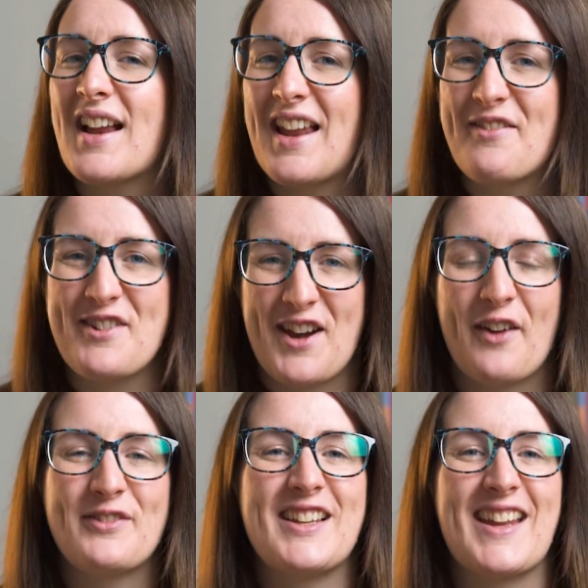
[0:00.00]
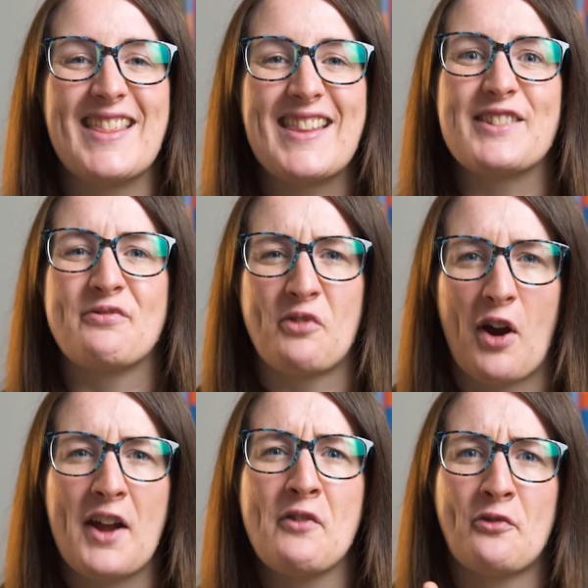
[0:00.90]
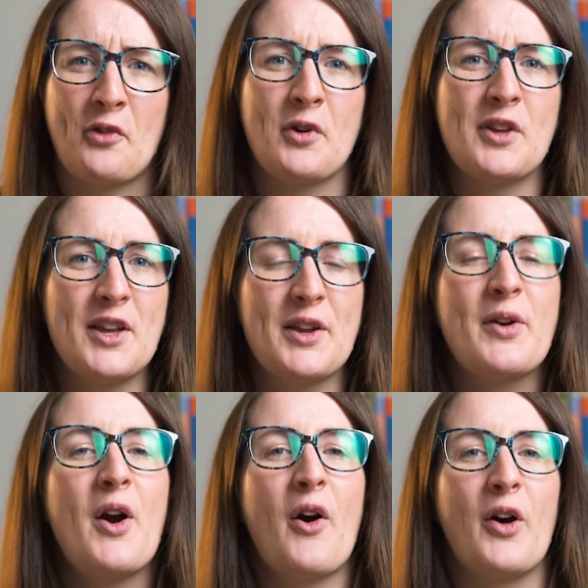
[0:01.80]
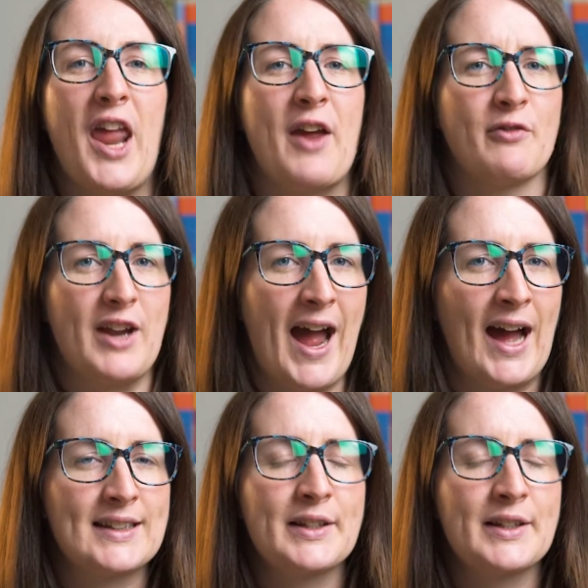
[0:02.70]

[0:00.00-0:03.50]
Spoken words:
clever enough to get this right for you on every ad.